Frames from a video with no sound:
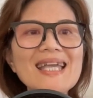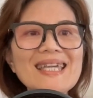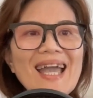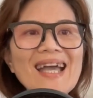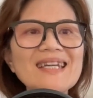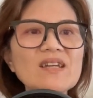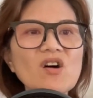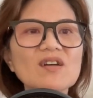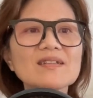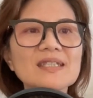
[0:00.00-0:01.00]

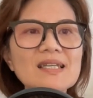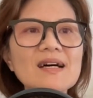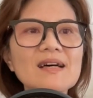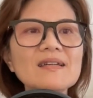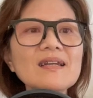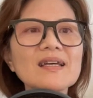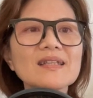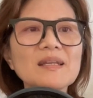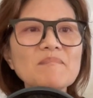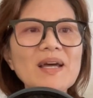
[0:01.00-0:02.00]
cannot turn
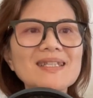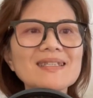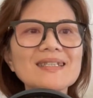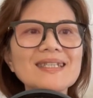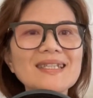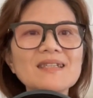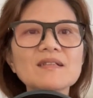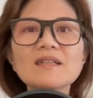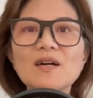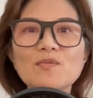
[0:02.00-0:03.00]
the mentally
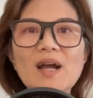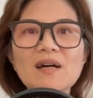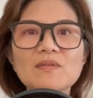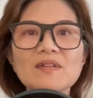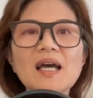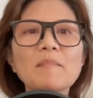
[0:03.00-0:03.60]
ill around,